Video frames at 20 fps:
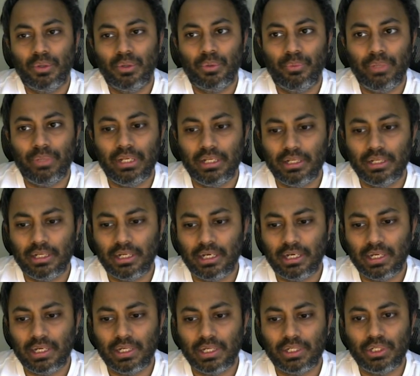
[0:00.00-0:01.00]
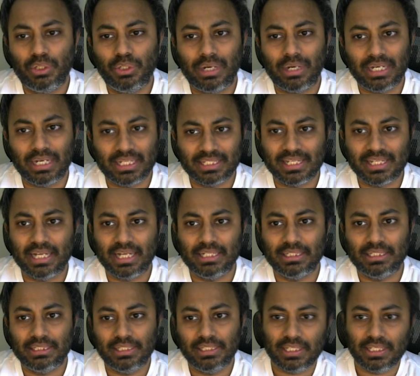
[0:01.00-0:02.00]
Well, to
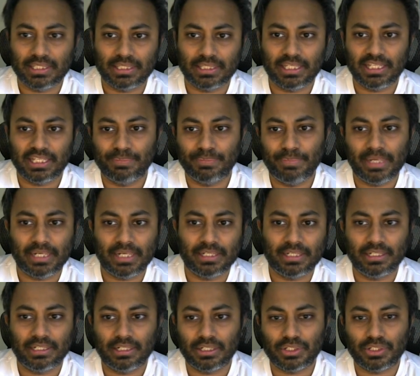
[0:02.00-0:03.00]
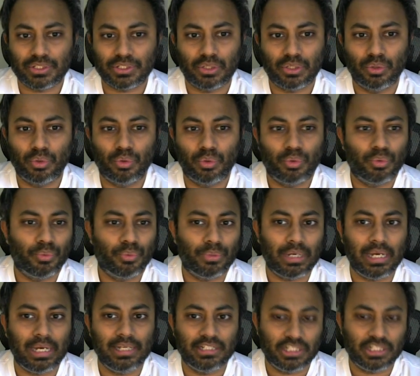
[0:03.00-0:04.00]
understand these things better, so
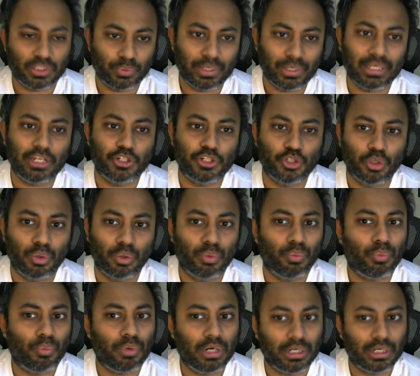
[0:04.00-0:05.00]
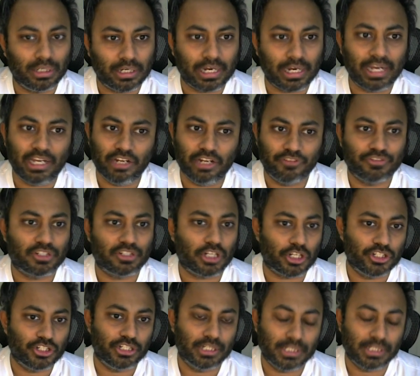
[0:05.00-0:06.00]
I'll just quickly show what kind of
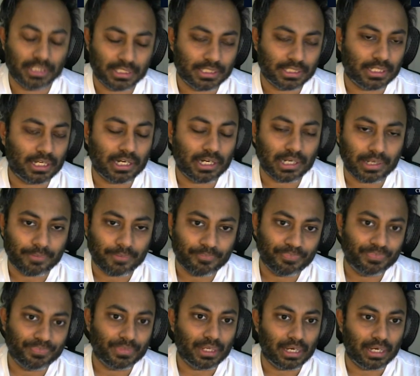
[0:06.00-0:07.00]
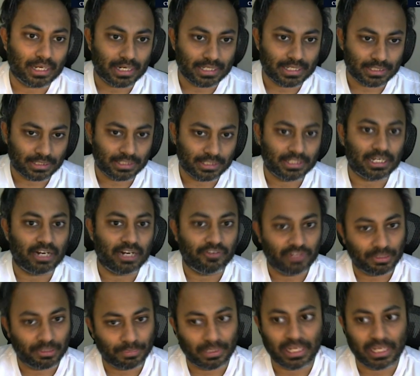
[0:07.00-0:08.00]
structures arises
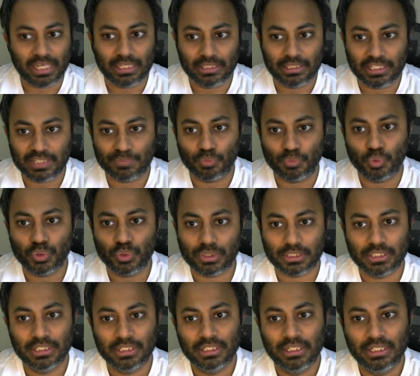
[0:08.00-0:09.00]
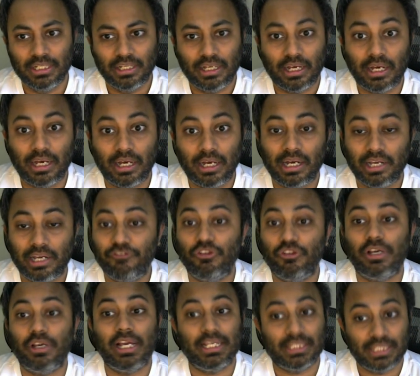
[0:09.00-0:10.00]
after playing these moves. If you
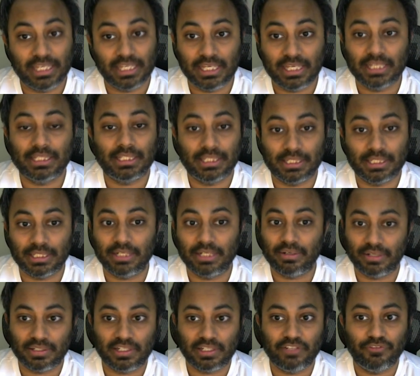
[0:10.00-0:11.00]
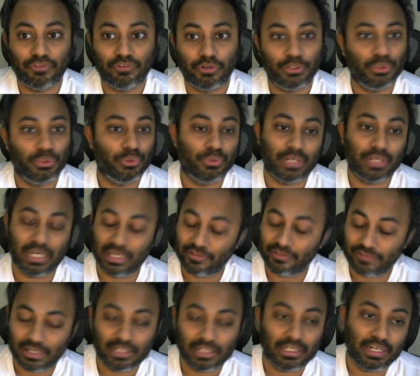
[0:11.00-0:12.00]
guys think it's interesting for you, you can
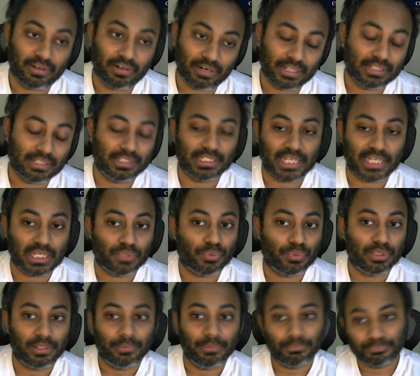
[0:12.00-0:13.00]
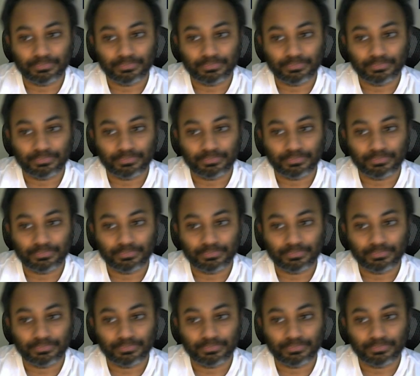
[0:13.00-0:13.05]
definitely try this as well.